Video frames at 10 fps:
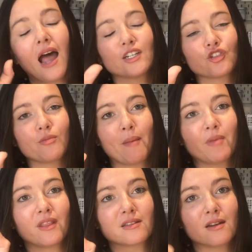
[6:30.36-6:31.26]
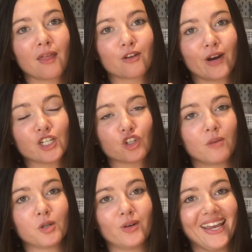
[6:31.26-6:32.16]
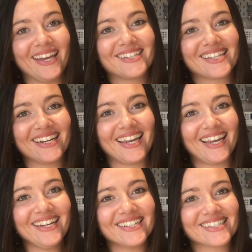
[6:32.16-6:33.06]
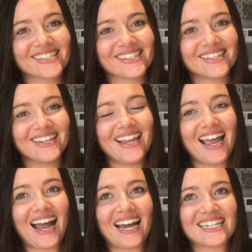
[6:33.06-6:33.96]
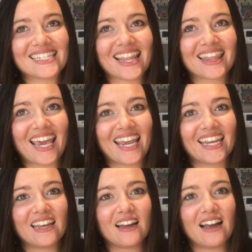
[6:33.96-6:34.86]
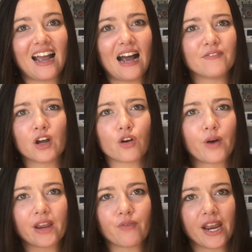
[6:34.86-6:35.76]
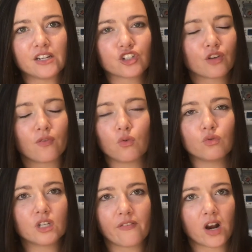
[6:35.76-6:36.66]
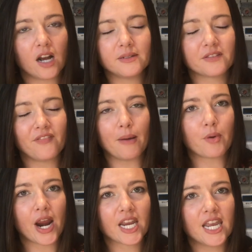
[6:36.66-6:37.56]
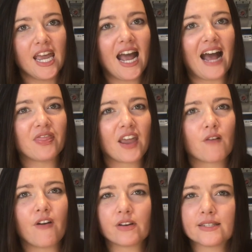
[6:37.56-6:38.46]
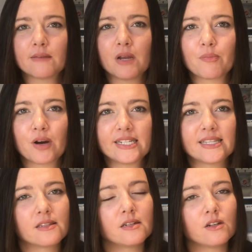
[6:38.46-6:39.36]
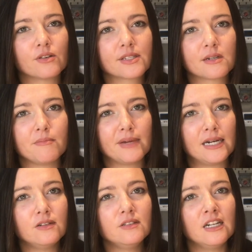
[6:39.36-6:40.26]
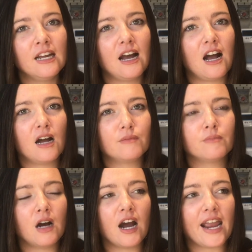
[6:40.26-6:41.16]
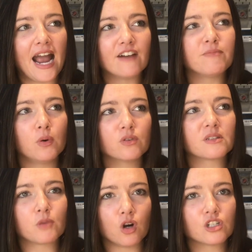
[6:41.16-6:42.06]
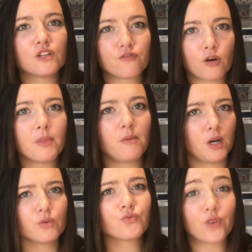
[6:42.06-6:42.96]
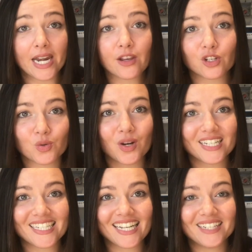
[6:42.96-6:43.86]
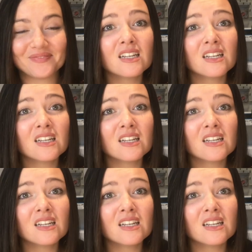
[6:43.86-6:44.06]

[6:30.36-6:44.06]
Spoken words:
I just remembered there's another great shop called Higgs and Higgs, and they have a great range of all different kinds of fabric, and they are very similar prices to Dalston Mill. I have bought some cotton from them and it was really good quality.